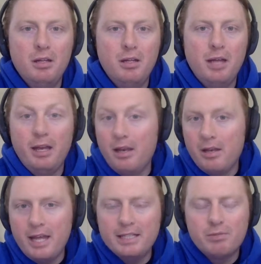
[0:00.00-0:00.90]
And
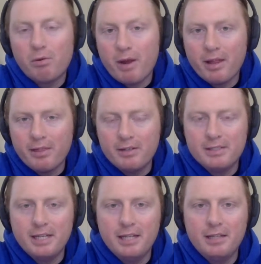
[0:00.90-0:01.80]
yes, we're ranked
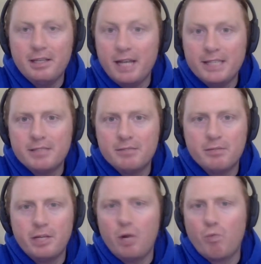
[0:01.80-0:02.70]
13th. And yes,
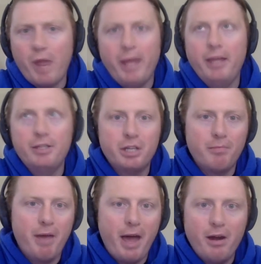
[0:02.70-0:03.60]
ranking shouldn't
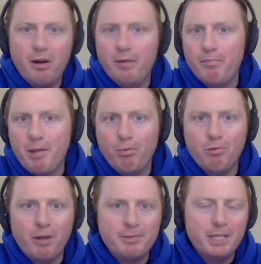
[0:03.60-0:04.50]
matter. And people
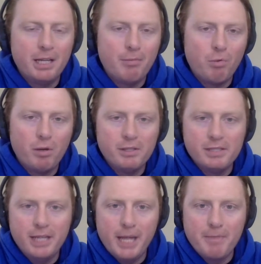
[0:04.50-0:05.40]
have upset number one
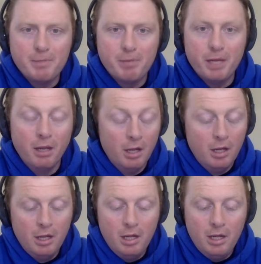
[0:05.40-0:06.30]
teams. But
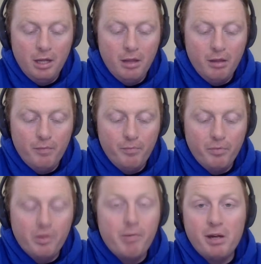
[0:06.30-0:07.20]

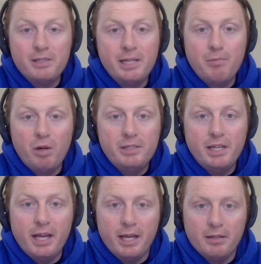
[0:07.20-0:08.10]
the better team won
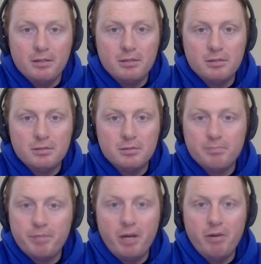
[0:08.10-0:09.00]
today.
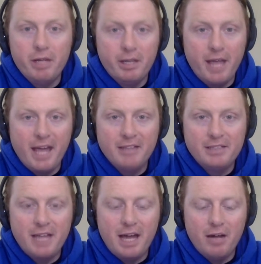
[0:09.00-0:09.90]
Period. Hands
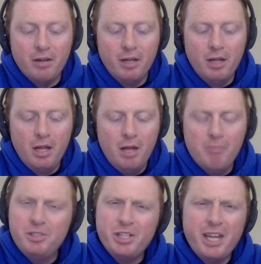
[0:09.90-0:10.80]
down.
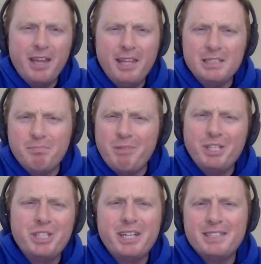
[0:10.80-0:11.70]
But you get these
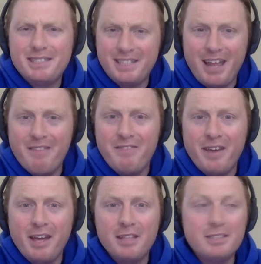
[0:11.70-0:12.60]
Michigan State
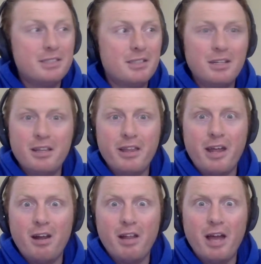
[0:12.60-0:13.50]
fans
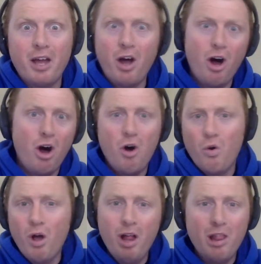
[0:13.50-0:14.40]
that are like,
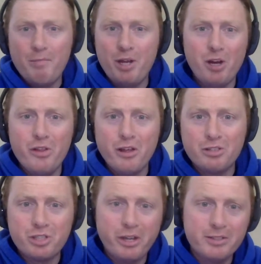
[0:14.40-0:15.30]
oh, let me hear the
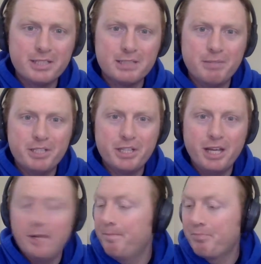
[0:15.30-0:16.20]
excuses,
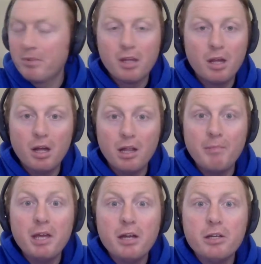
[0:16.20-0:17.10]
Michigan. Let
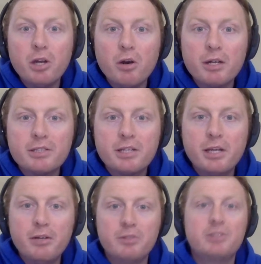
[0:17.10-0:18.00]
me hear your
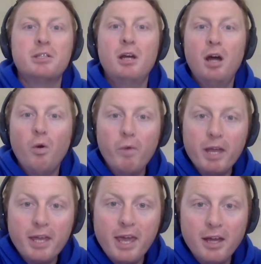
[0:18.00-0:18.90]
excuse. We
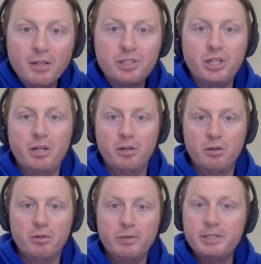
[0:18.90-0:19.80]
killed
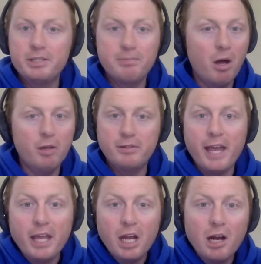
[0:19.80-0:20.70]
you.
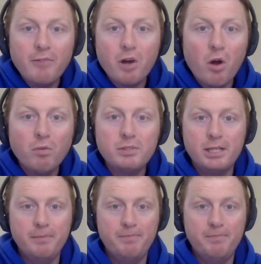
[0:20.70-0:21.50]
Take care of your own team